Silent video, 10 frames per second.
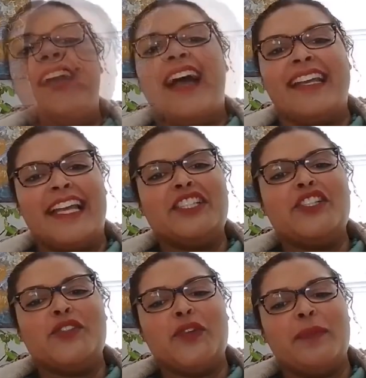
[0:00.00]
I'd like to
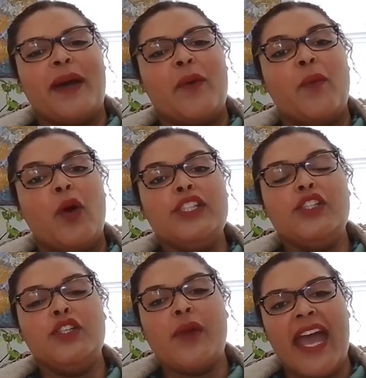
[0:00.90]
talk about what
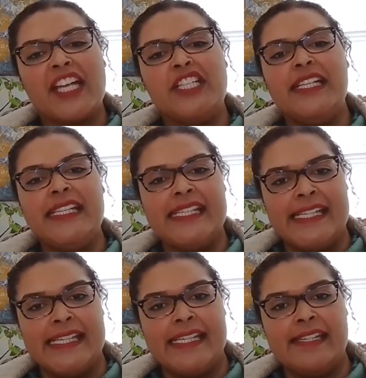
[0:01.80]
do you actually
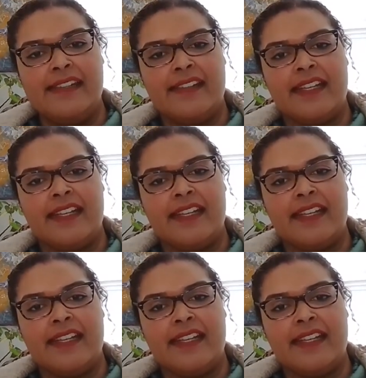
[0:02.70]
need